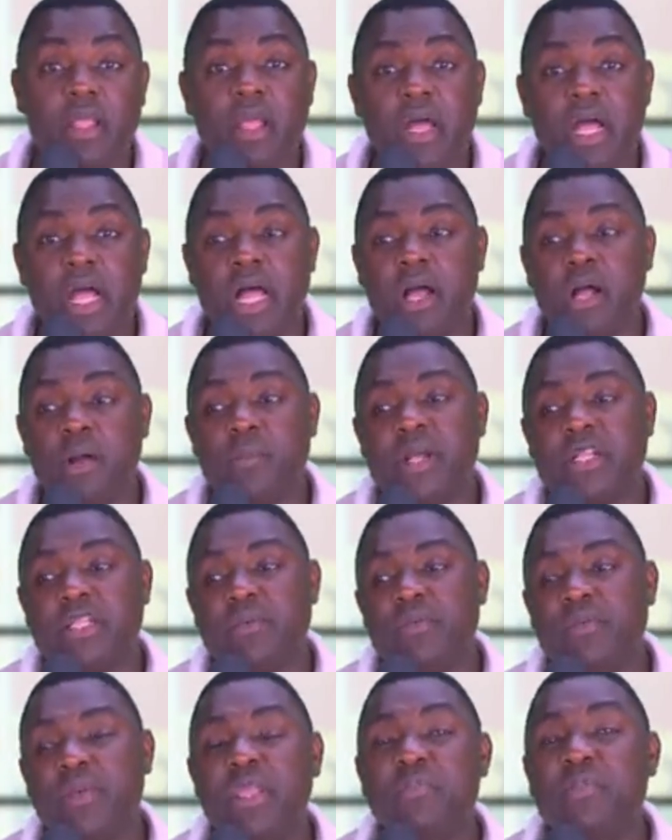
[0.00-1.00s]
But
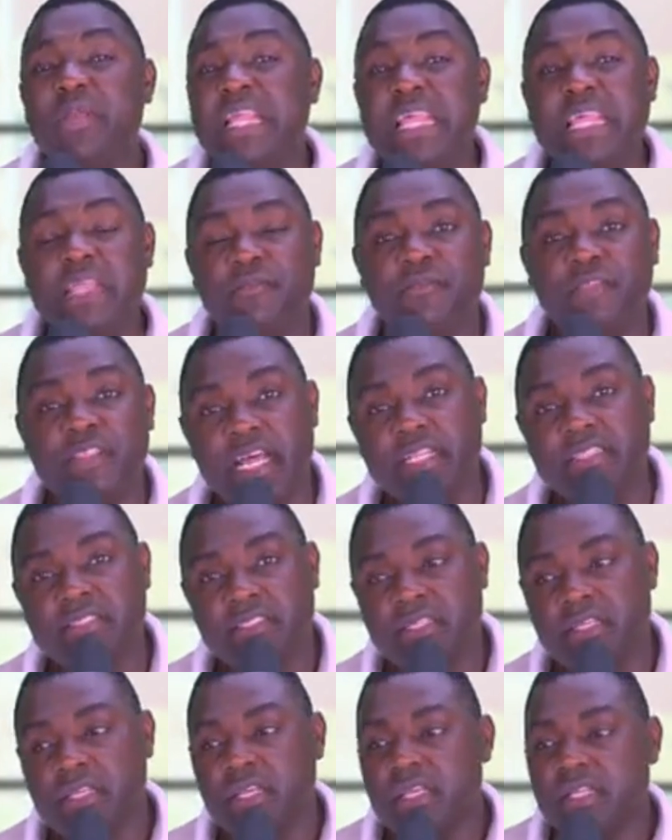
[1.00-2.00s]
we believe that
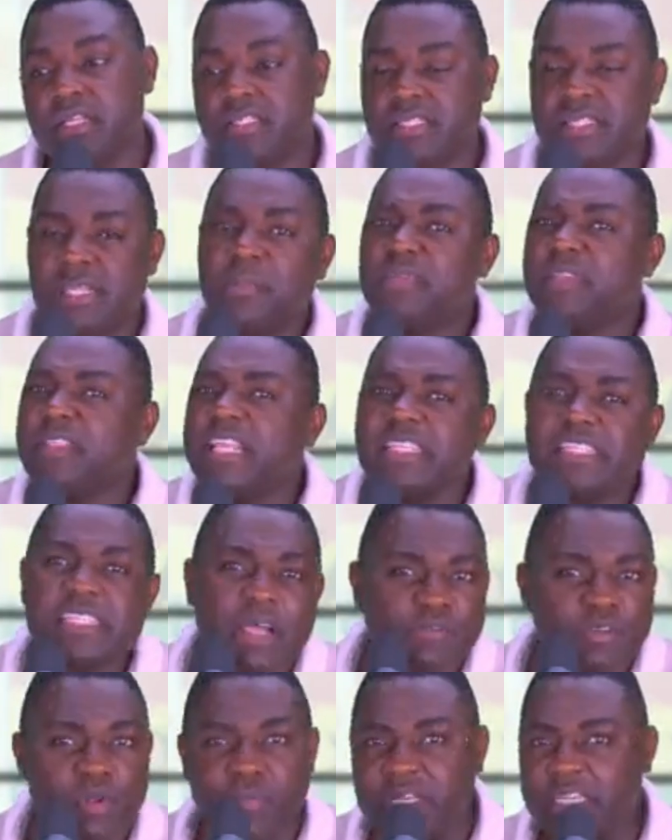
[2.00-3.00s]
some things
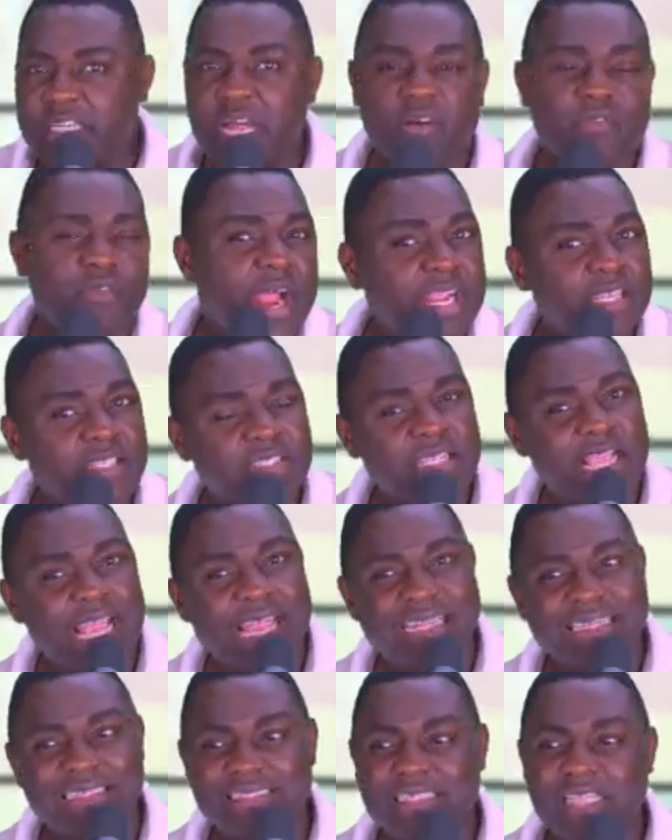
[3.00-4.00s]
have not been done right,
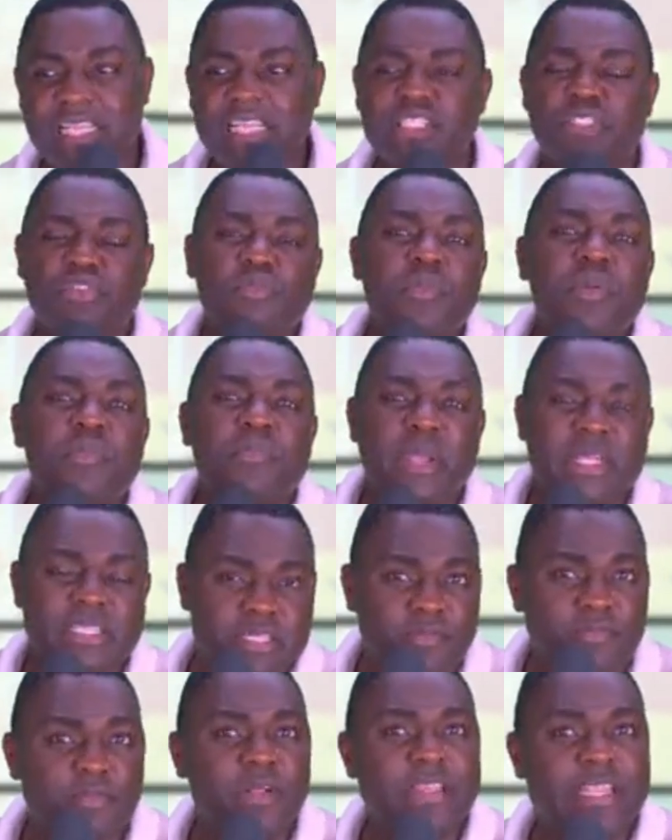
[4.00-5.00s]
and it will be
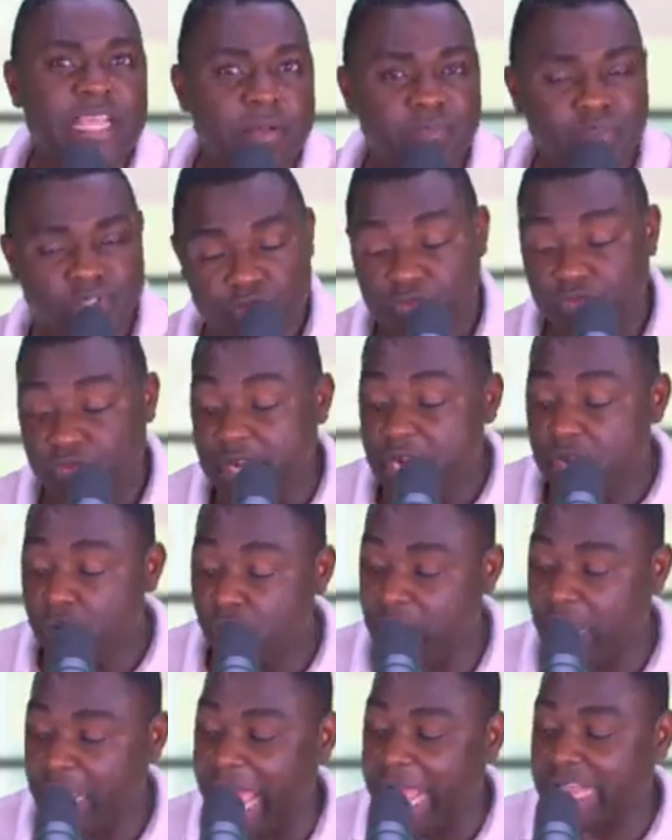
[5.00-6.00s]
better for them to
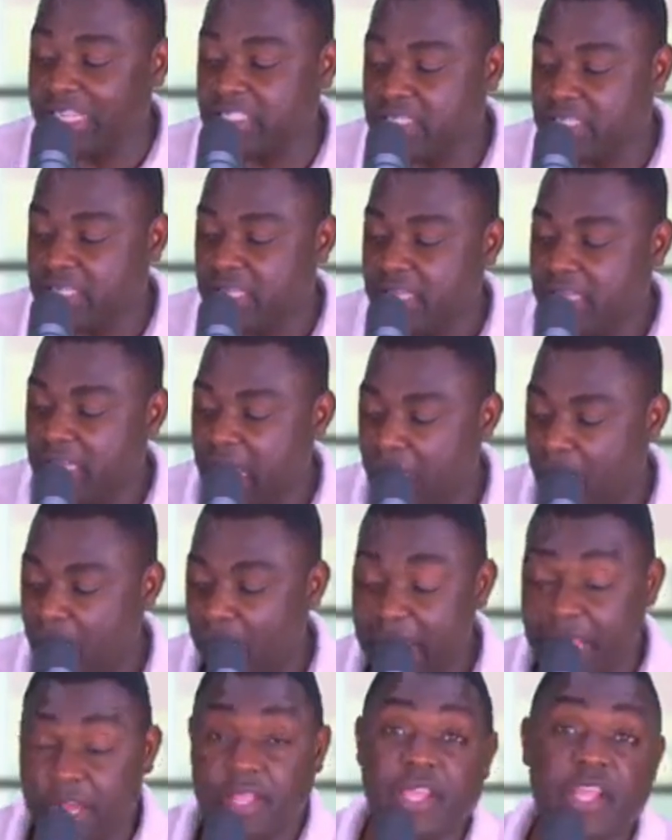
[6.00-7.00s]
relook at our
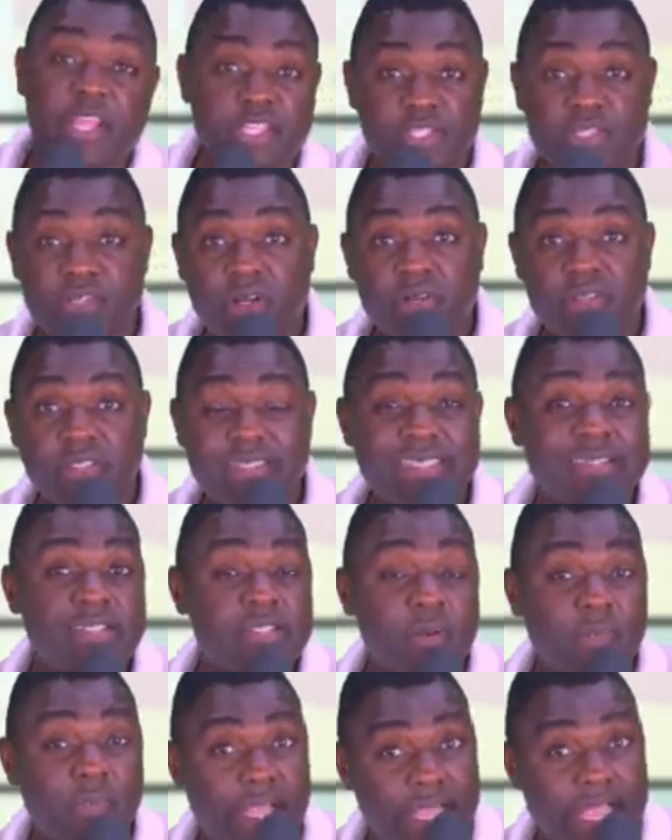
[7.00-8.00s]
educational
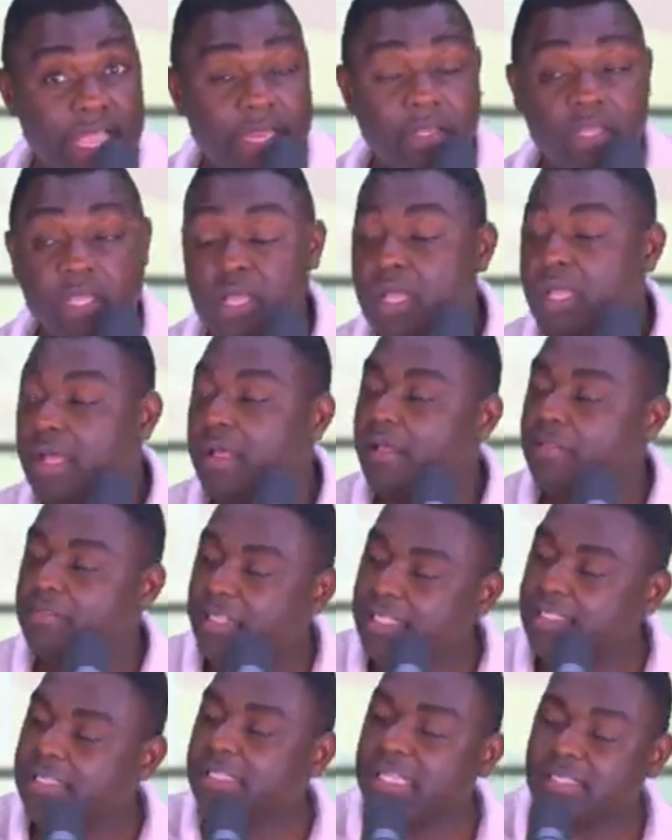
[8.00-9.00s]
system again.
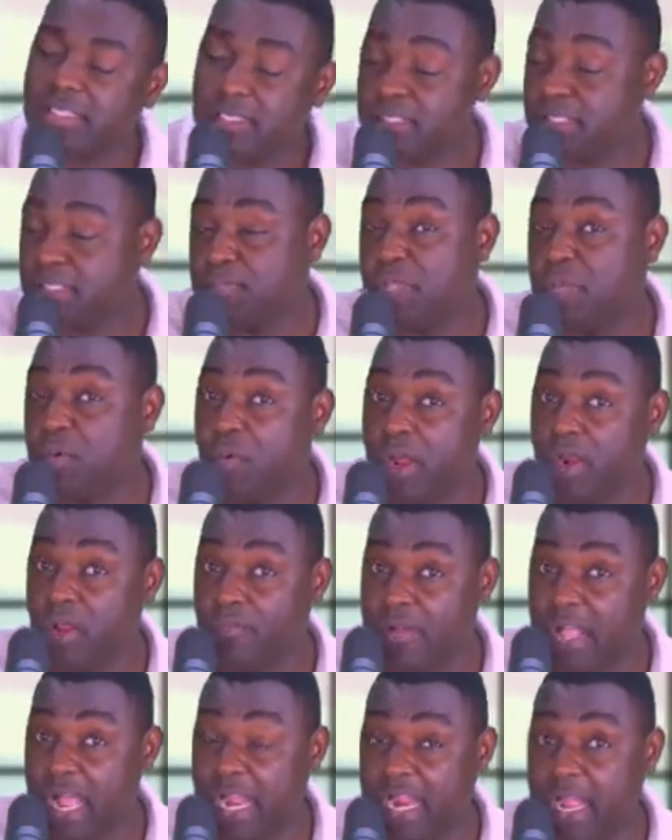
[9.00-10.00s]
This doesn't speak well of
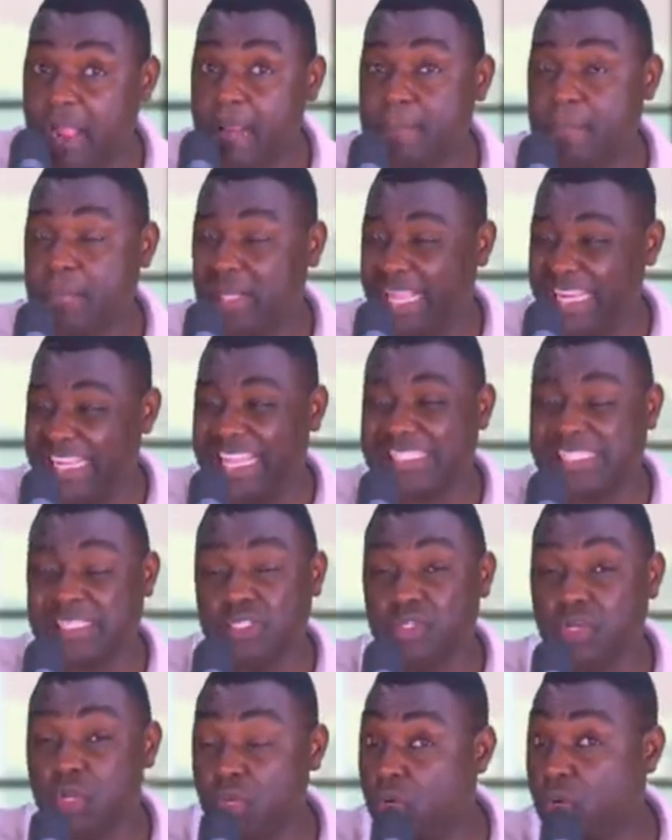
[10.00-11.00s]
Ghana. It
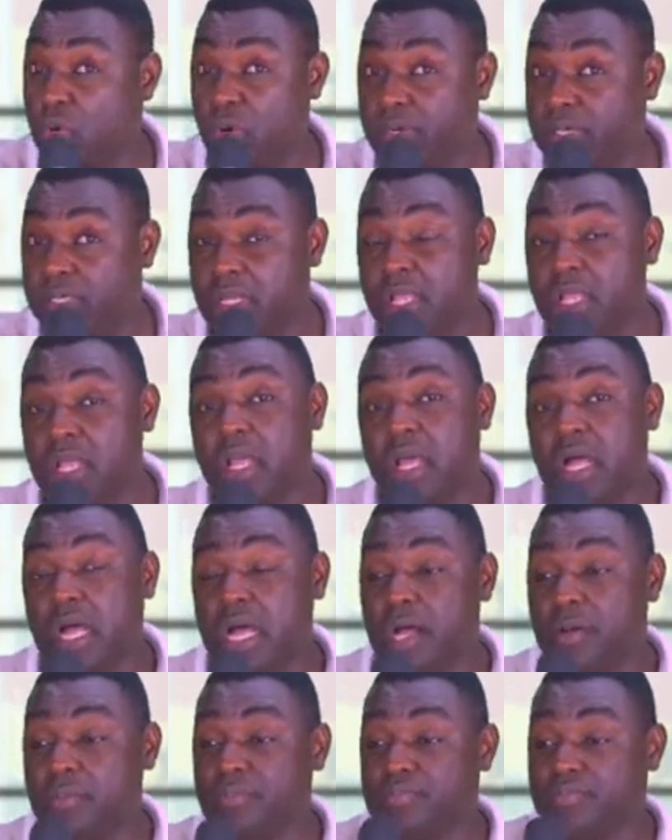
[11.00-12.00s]
doesn't look good.
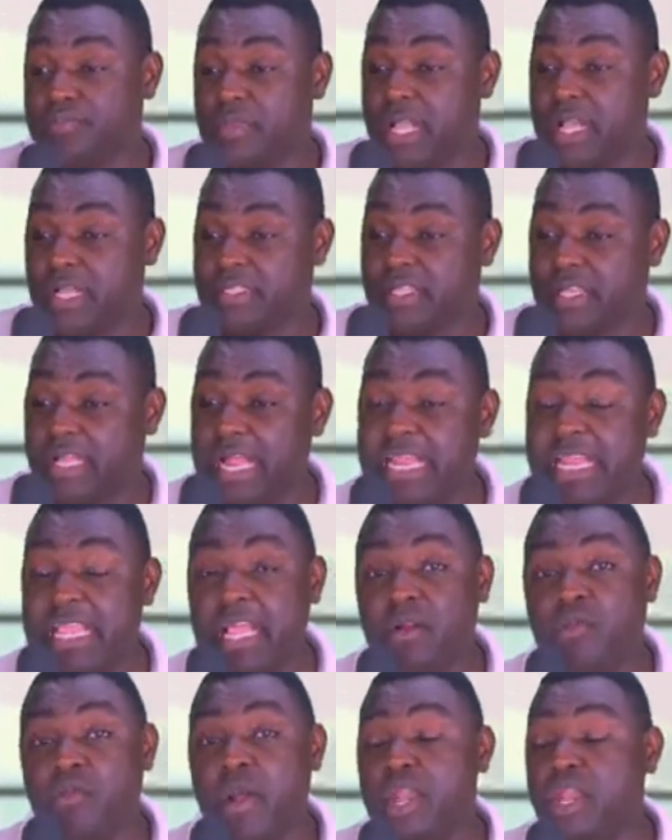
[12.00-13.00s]
As a
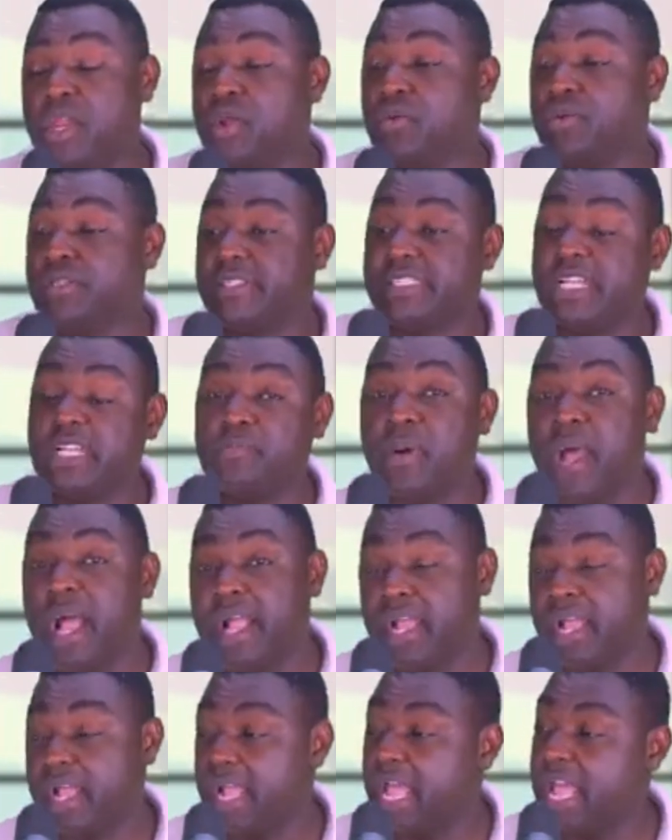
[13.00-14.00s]
Ghanaian, when you sit
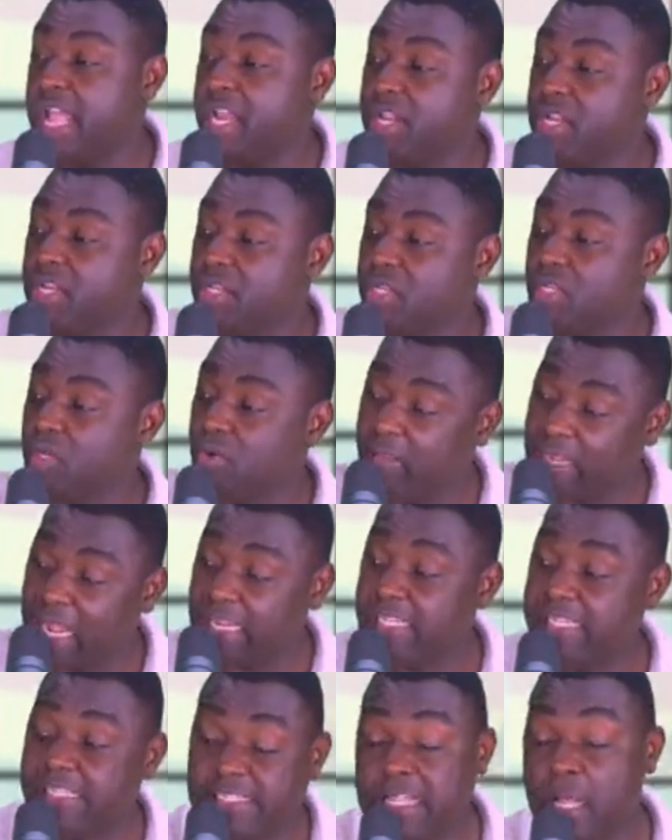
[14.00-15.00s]
back and you look at
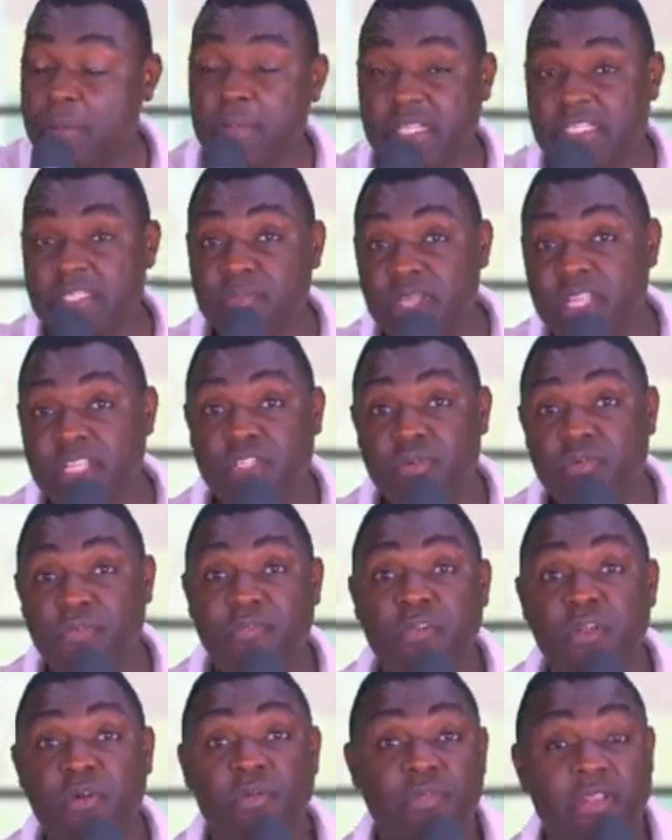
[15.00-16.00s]
these numbers, it makes you
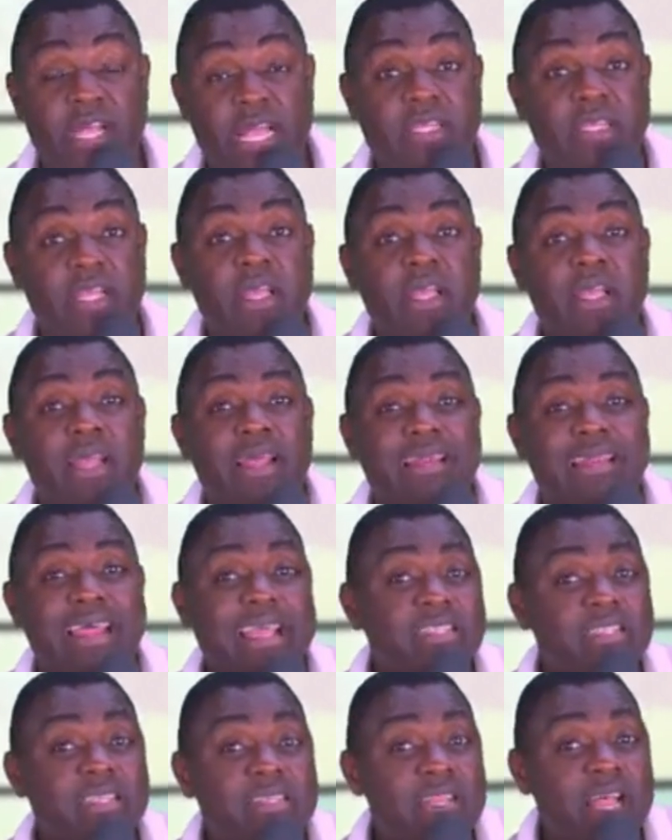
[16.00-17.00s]
feel that there
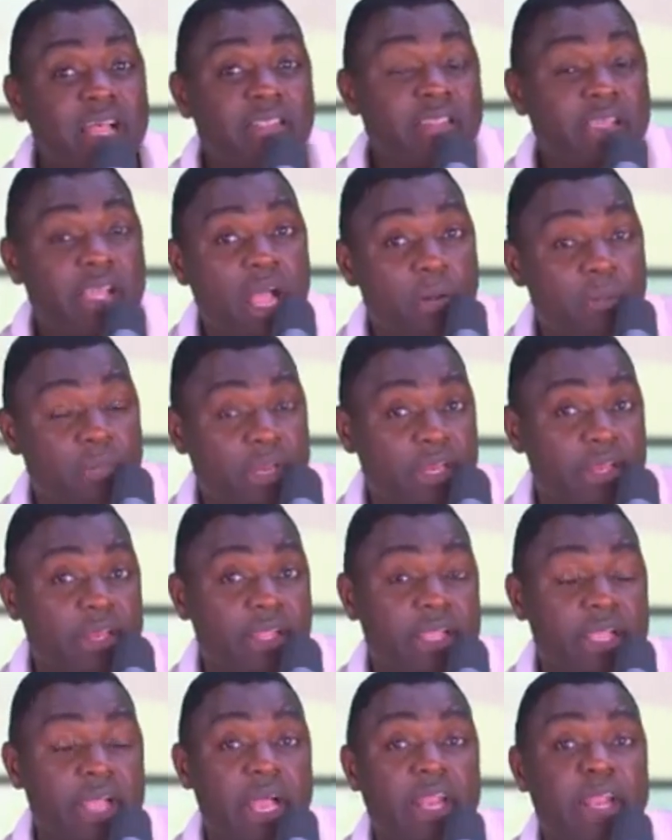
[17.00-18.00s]
isn't nothing happening
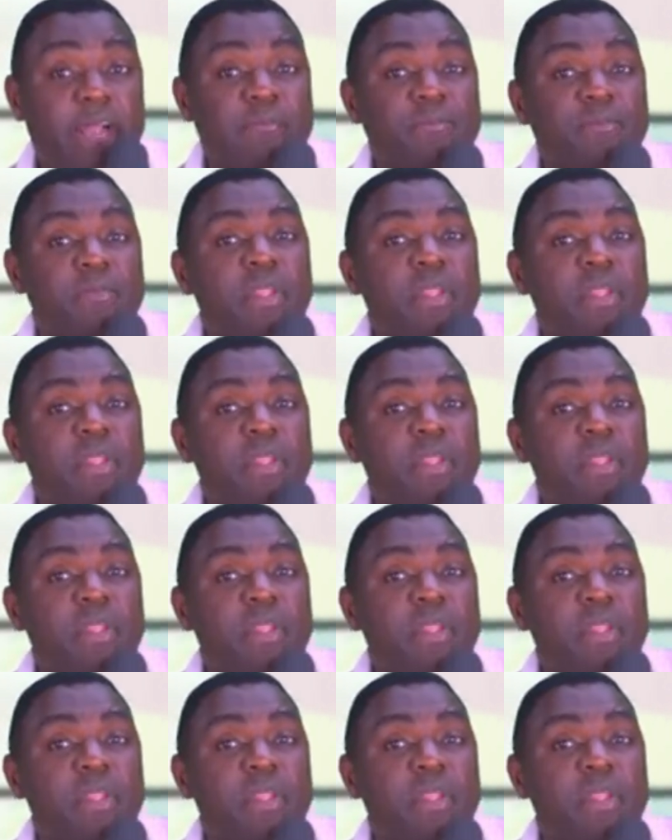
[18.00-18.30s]
in Ghana.